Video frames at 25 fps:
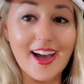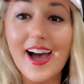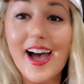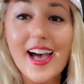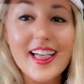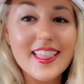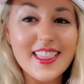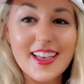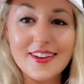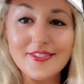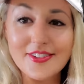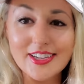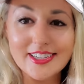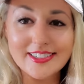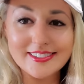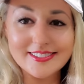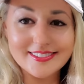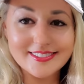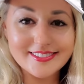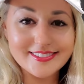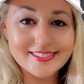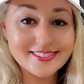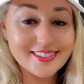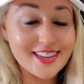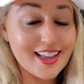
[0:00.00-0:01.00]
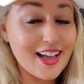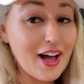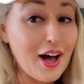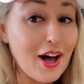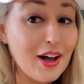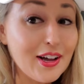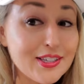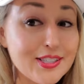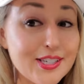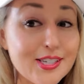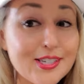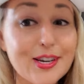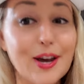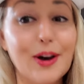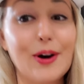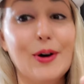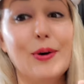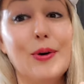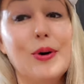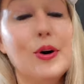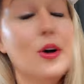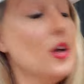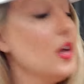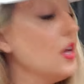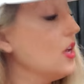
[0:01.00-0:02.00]
I love it.
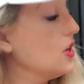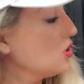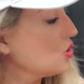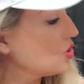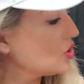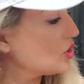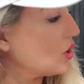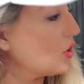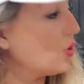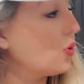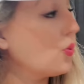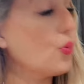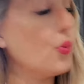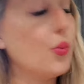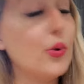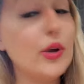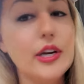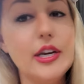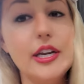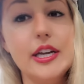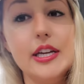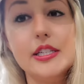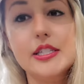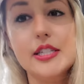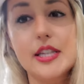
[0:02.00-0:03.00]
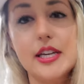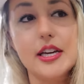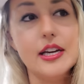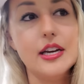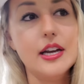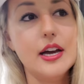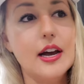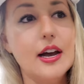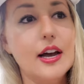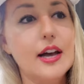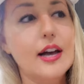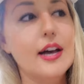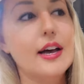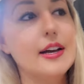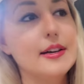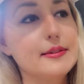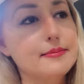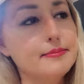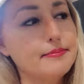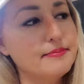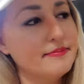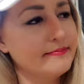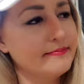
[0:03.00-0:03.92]
Also, so when he did, I